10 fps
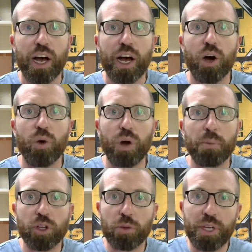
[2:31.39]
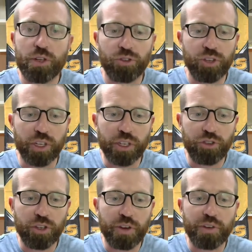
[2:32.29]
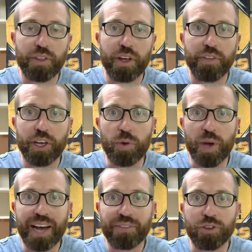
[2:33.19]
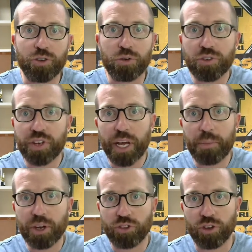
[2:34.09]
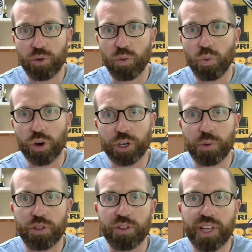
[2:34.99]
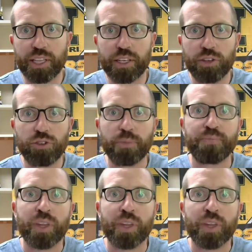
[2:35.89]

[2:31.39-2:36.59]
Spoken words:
Right below me, you'll see a list of everything that you have to do today. Make sure you work your way through that list.